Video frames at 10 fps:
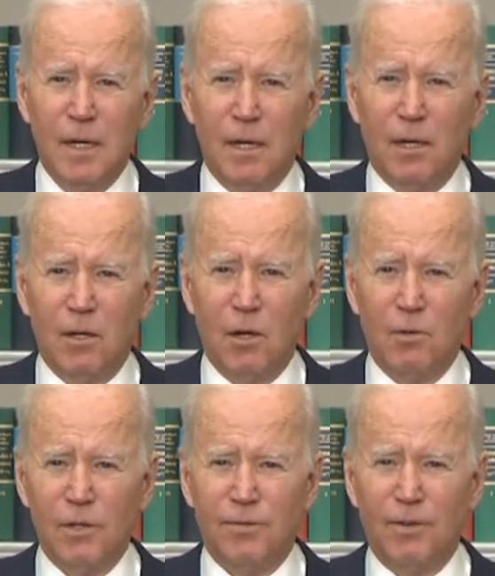along
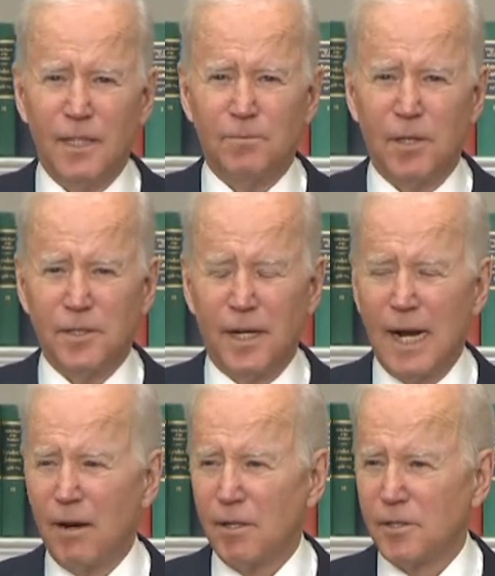with Vice President
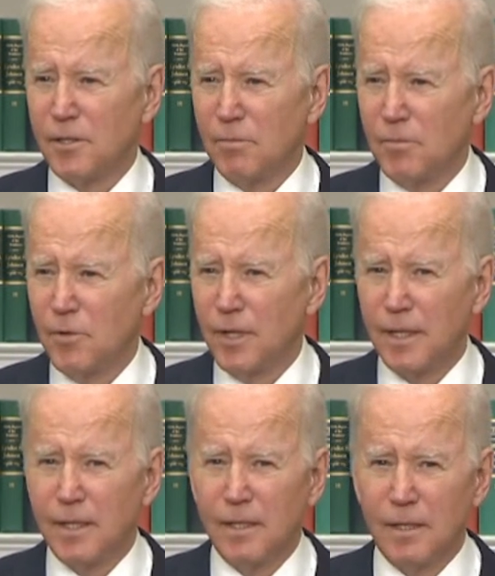Harris at the
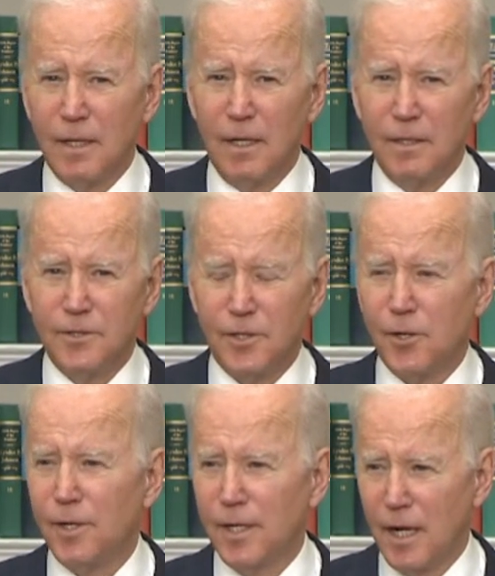Munich
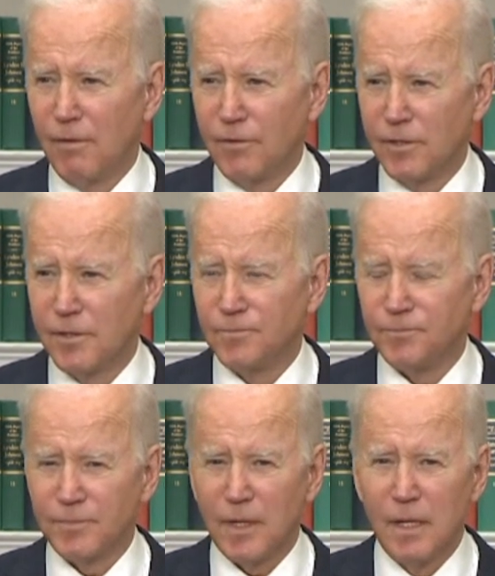Security Conference.
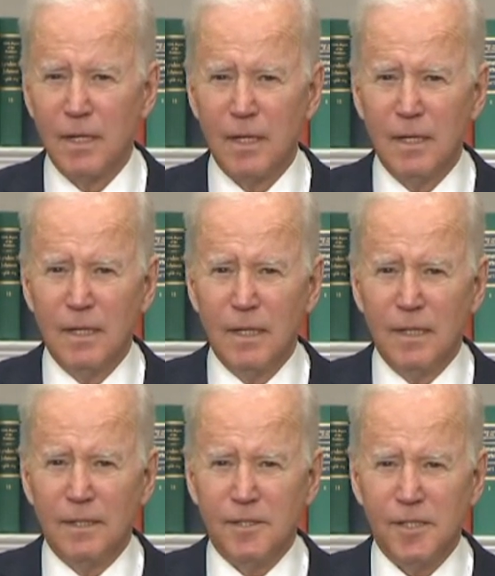
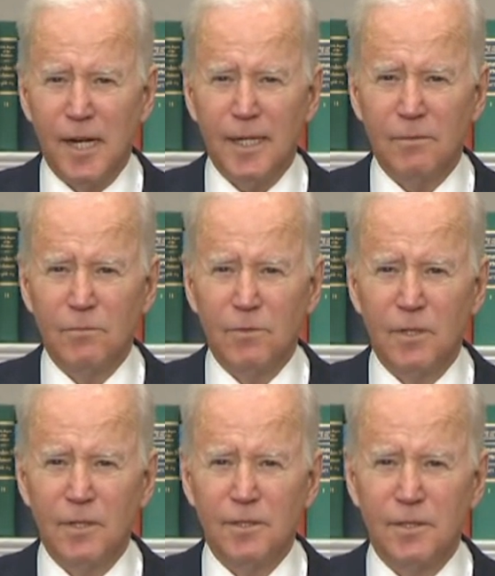The second
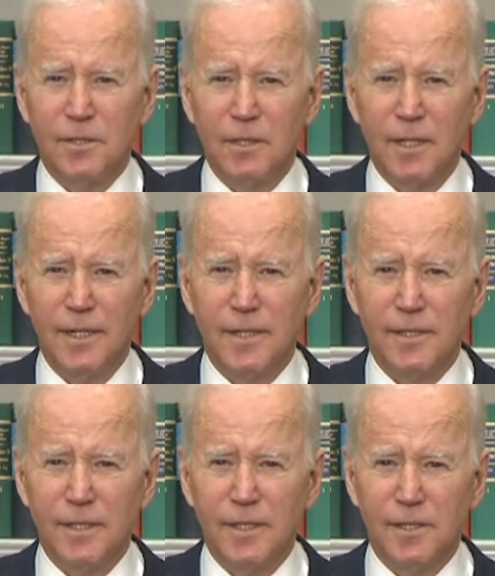was the
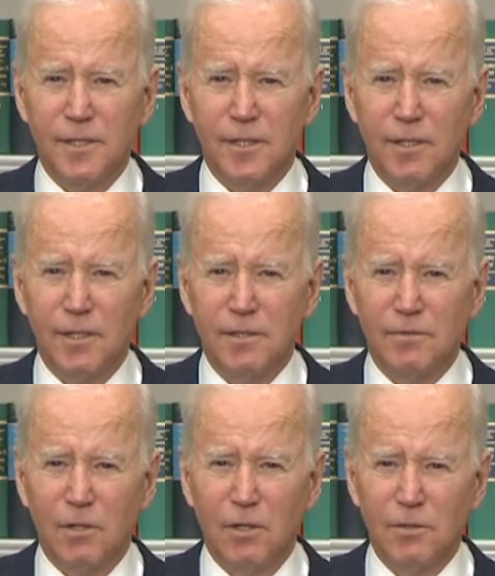latest in a series of
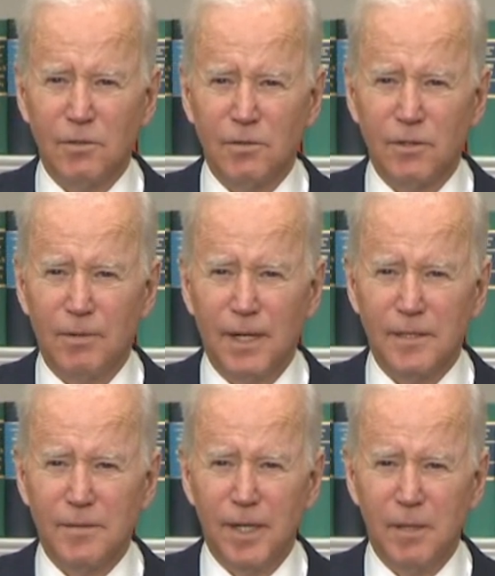calls over the
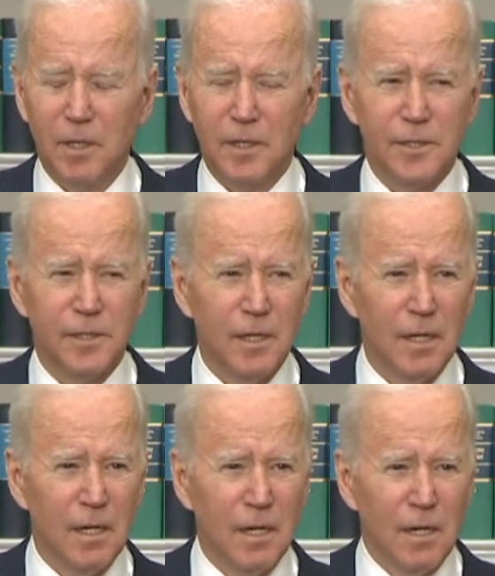past many months
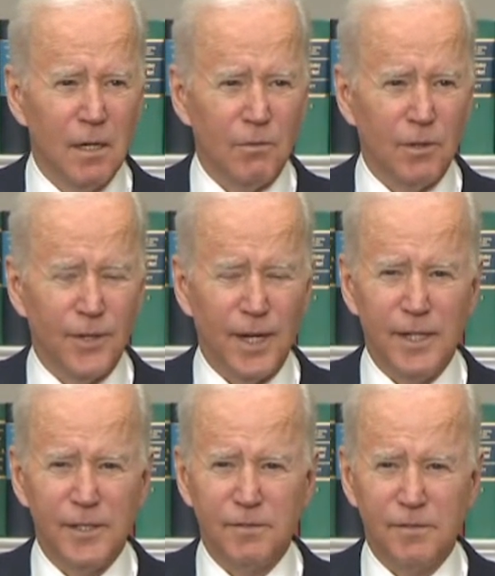with the
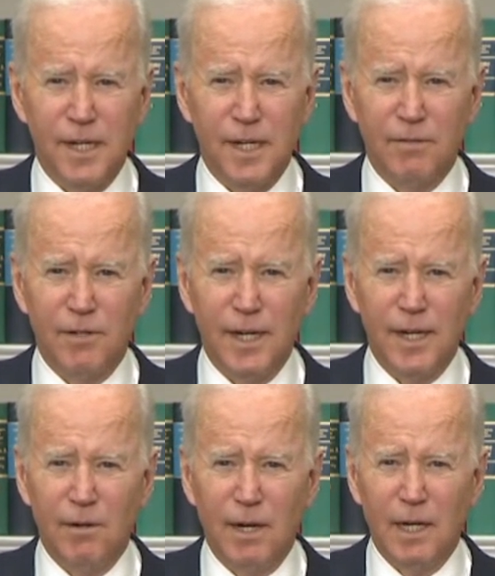heads of state of our
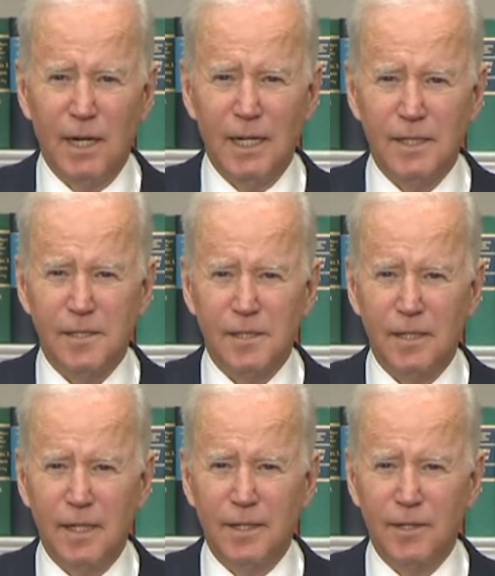NATO allies
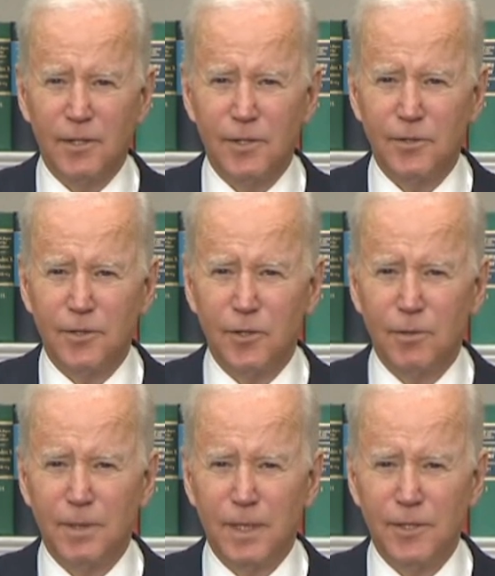and the
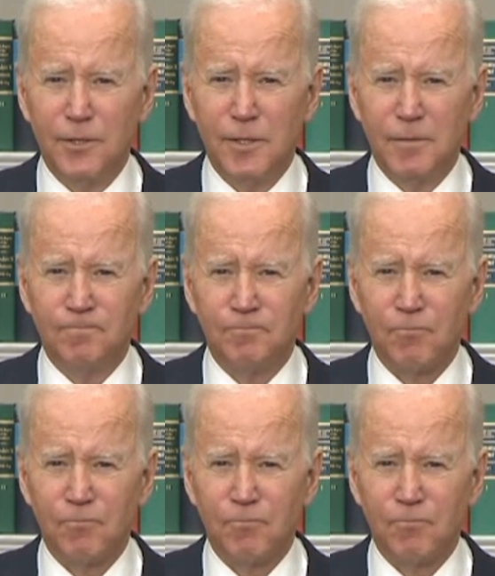European Union,